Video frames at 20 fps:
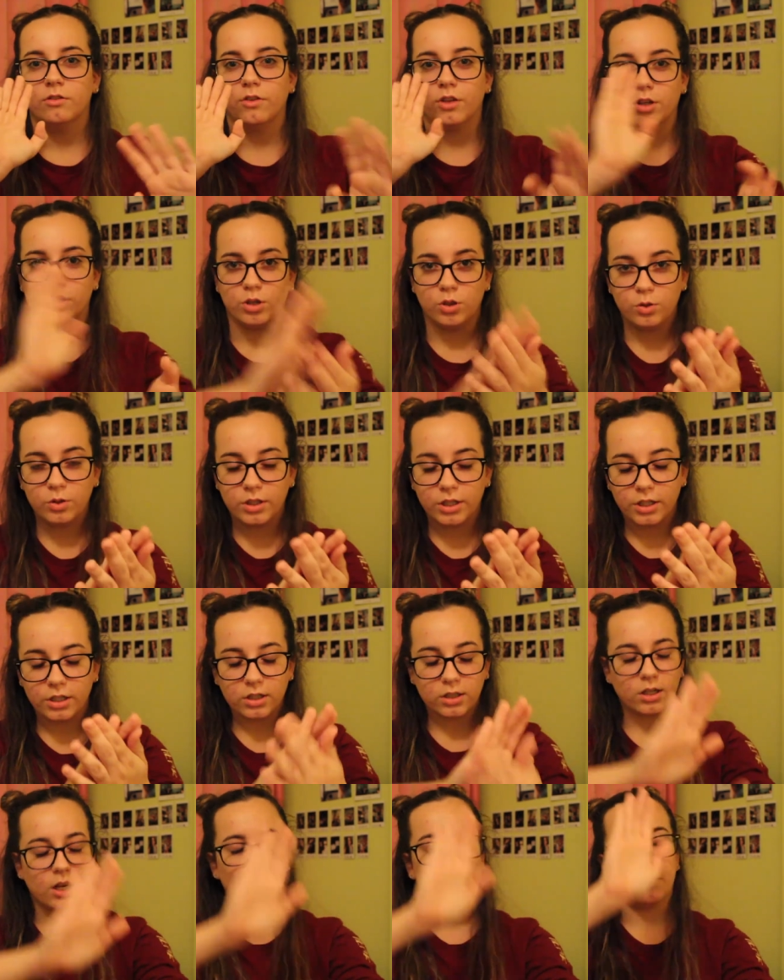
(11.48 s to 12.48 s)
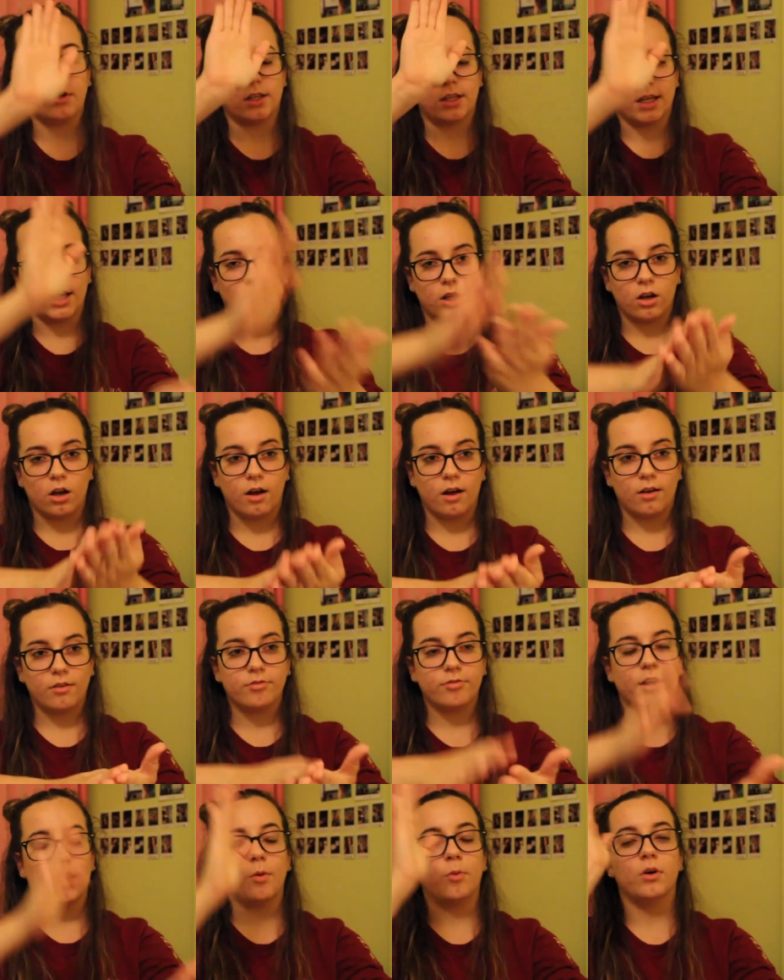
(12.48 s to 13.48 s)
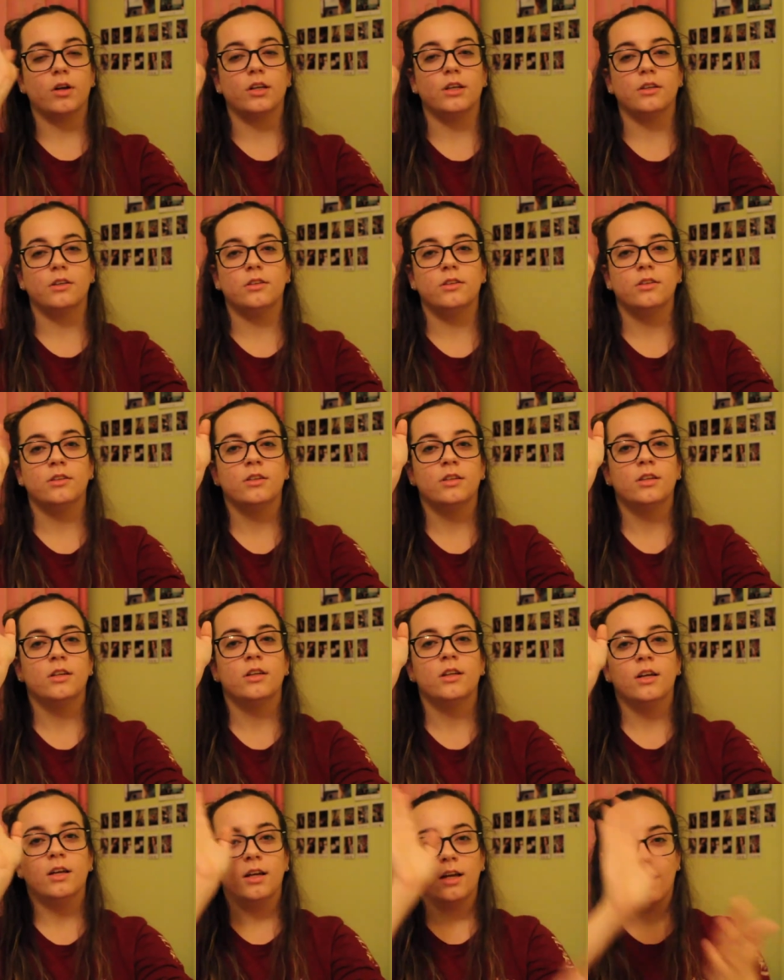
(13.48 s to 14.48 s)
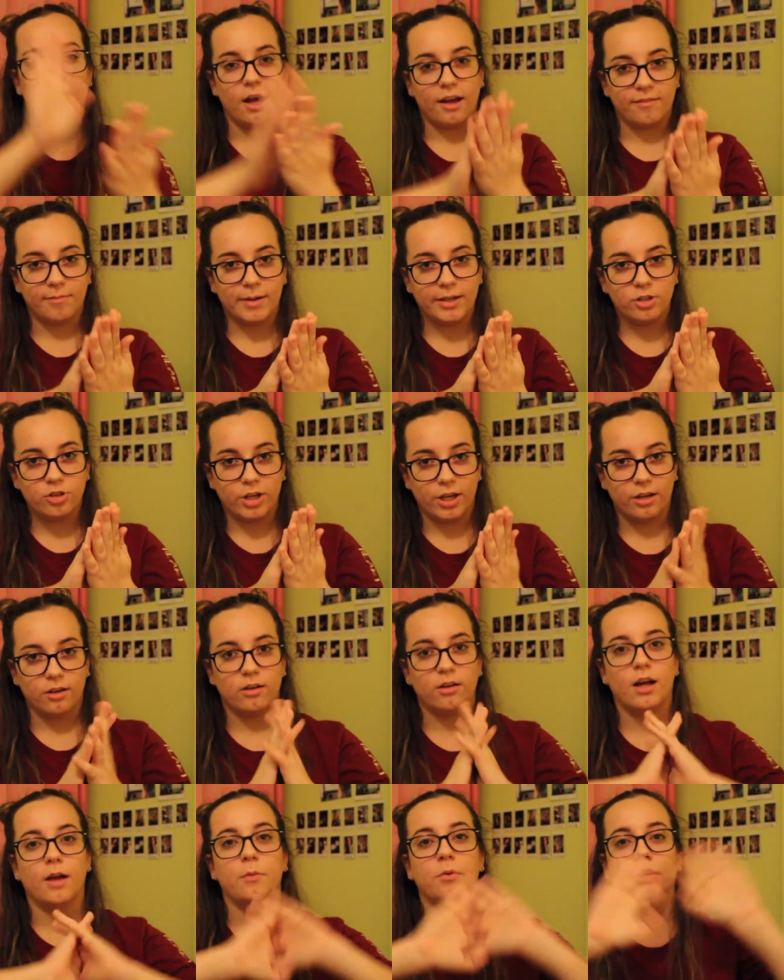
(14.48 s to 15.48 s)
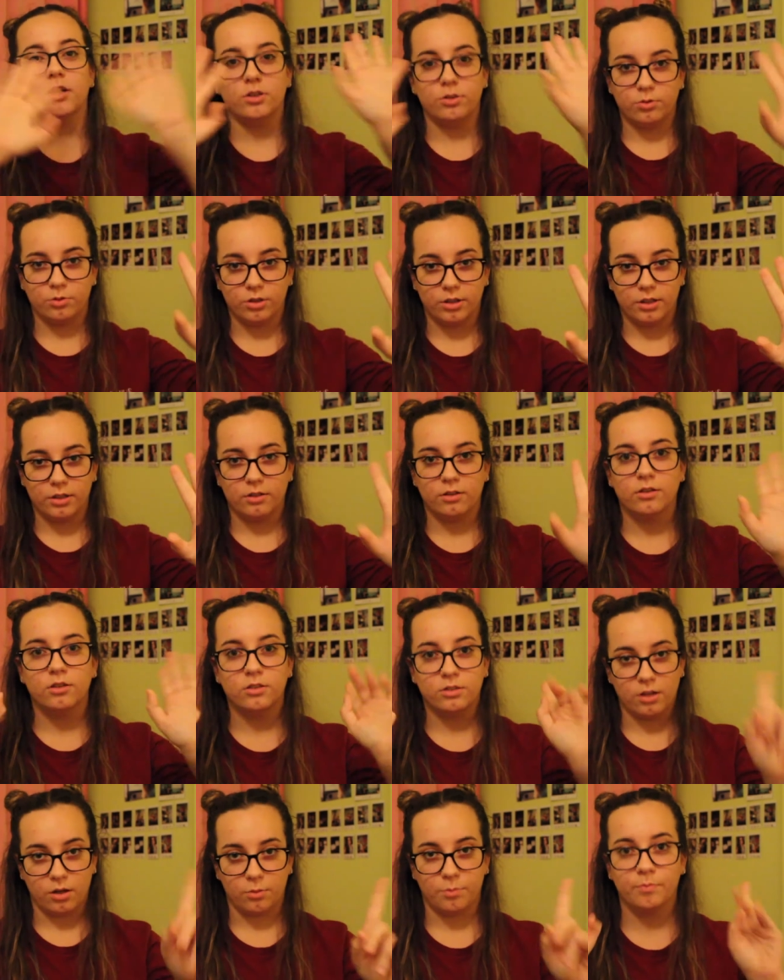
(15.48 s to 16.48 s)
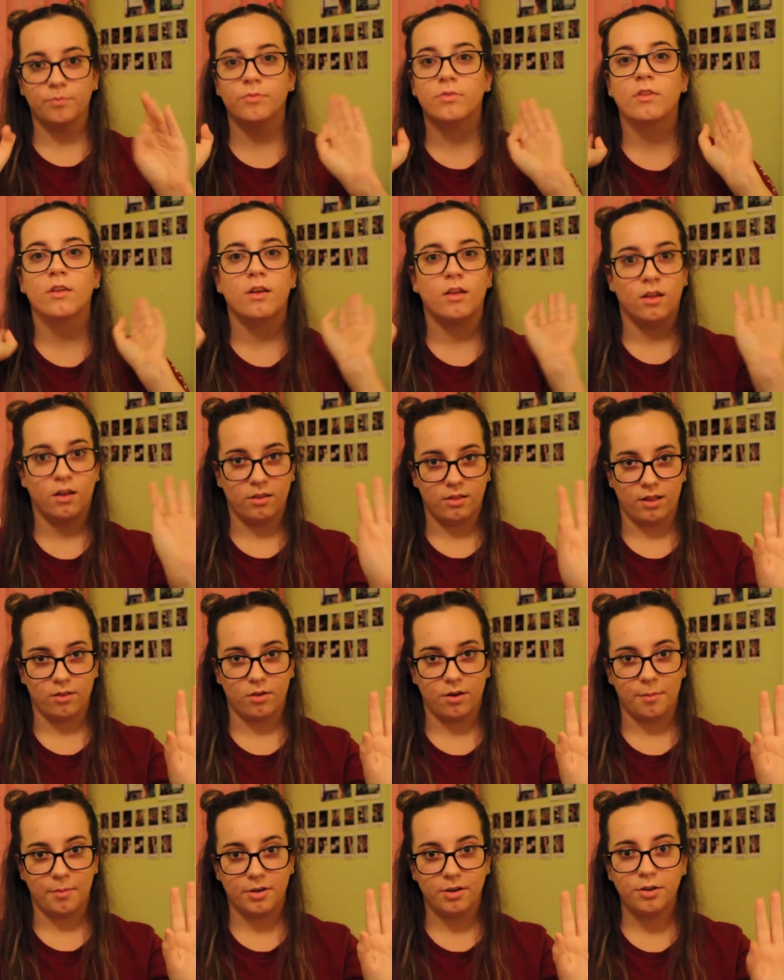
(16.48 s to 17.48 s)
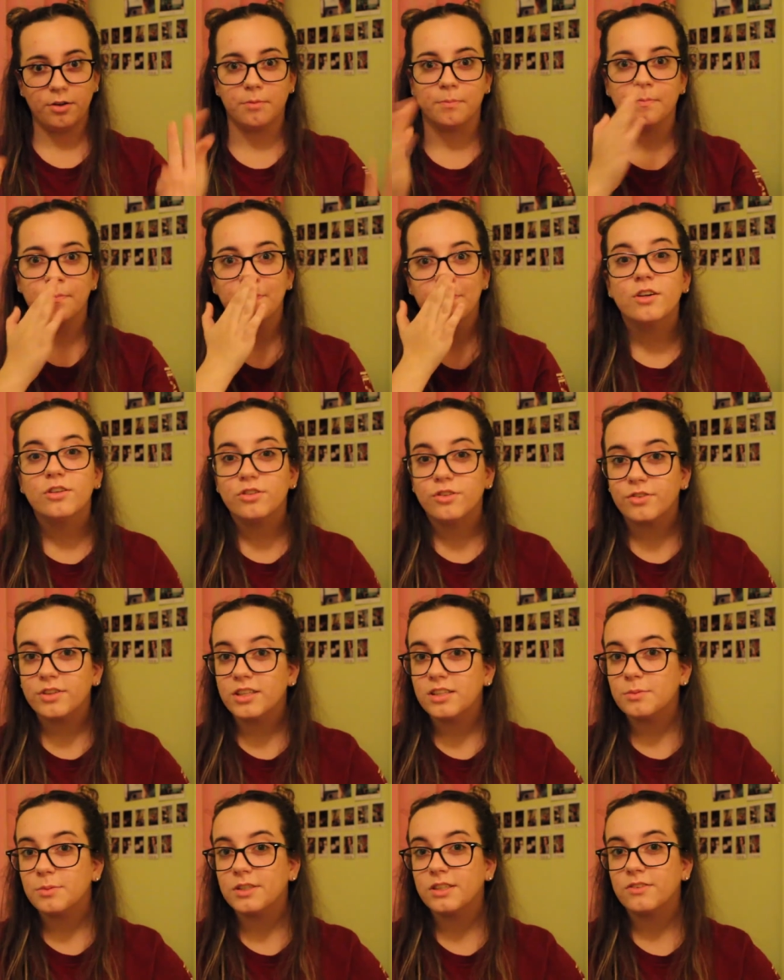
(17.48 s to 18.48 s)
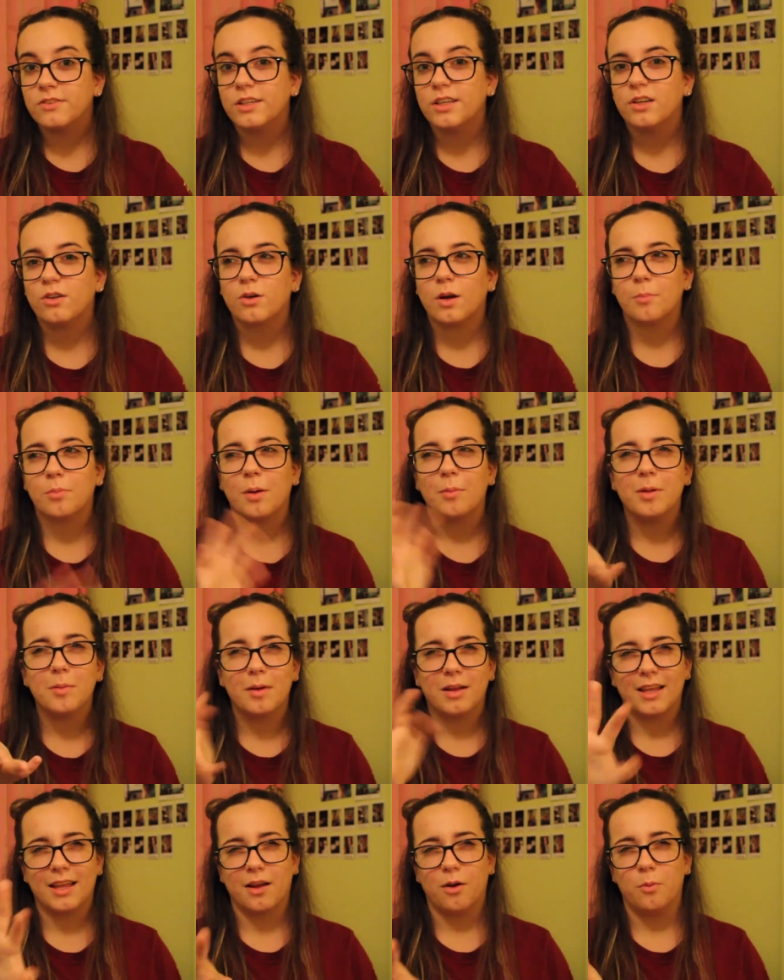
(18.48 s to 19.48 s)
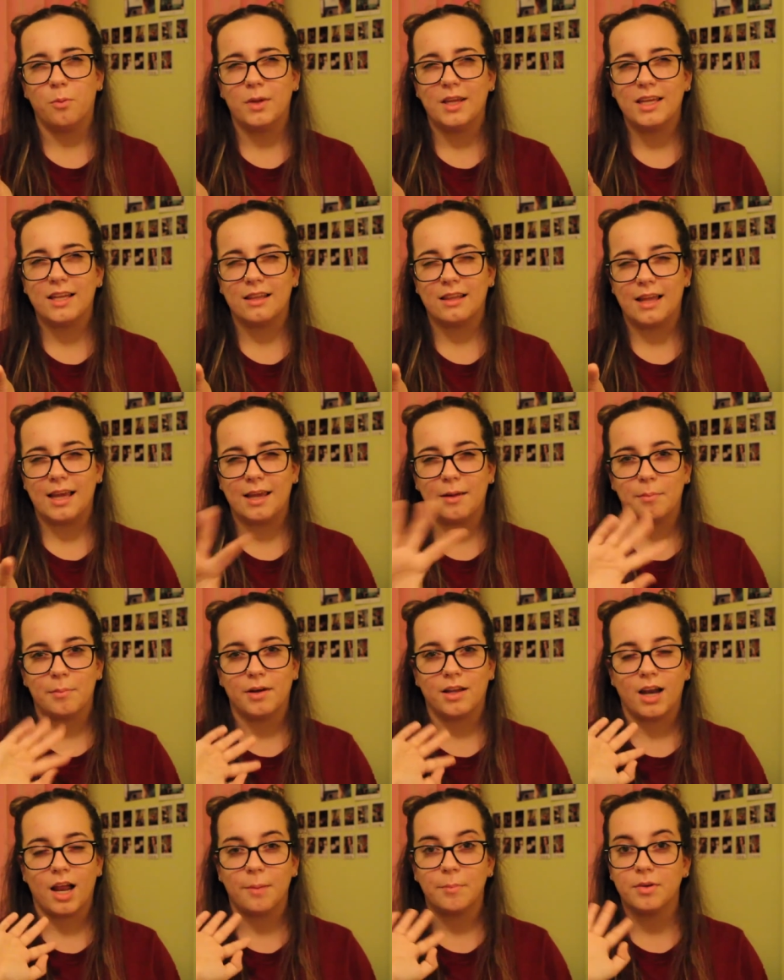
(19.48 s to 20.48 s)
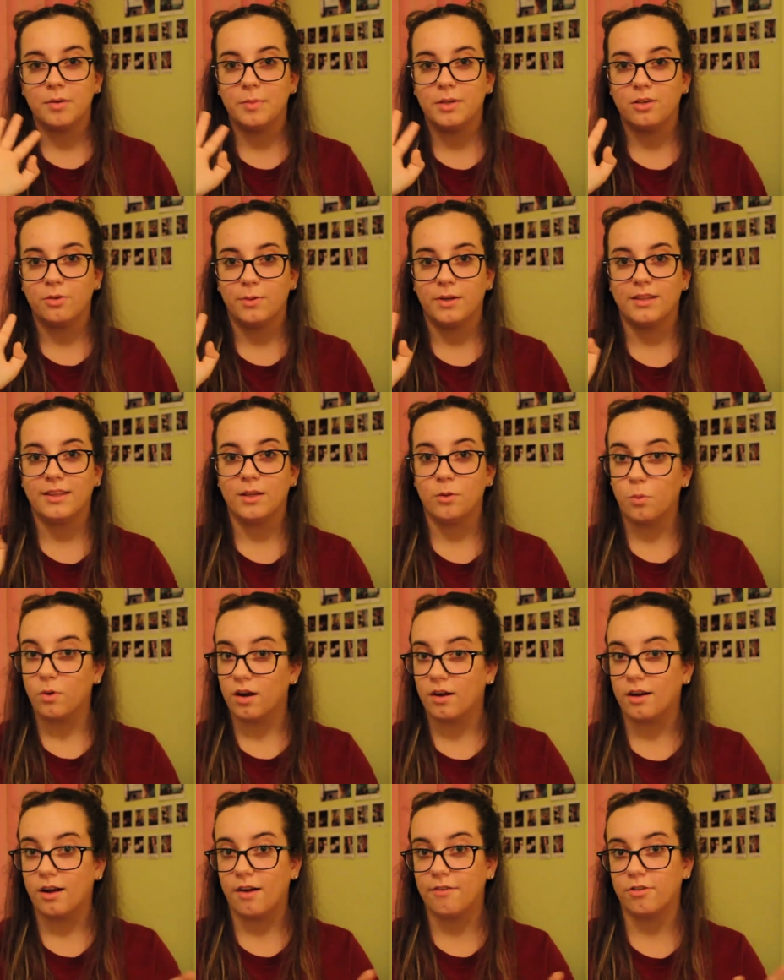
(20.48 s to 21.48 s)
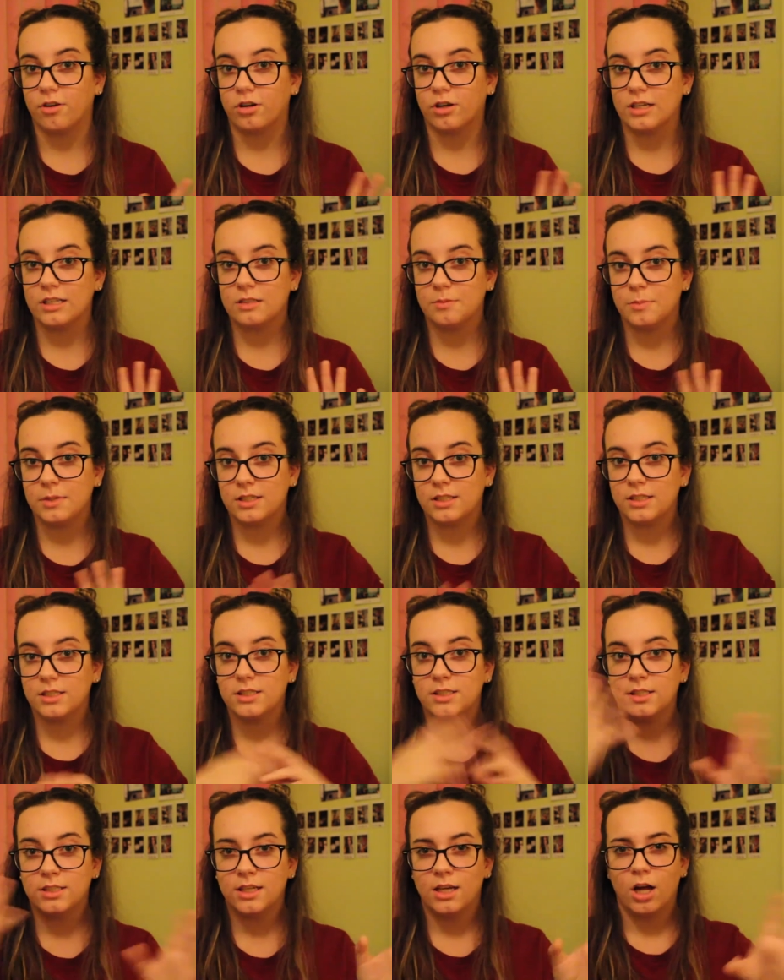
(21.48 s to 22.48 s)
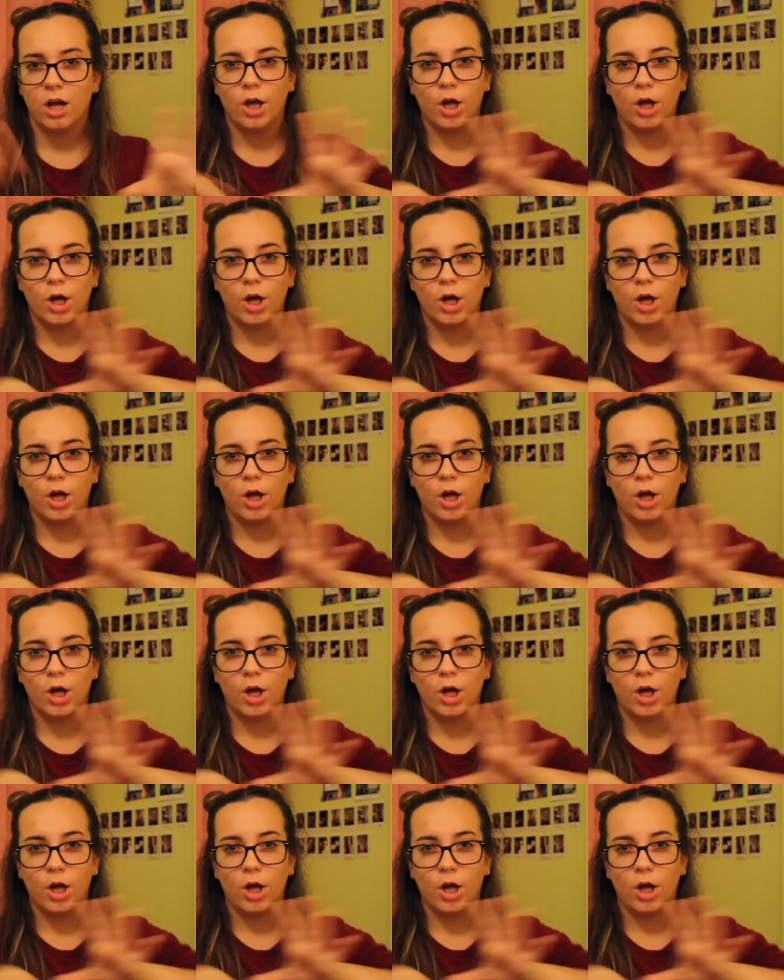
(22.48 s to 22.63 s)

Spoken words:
the new year, I want to kick it off. I want to have my channel. I want to do good. So that's what I'm going to do. So for this week's video, I'm probably about like a week late, but I'm going to be doing the what I got for Christmas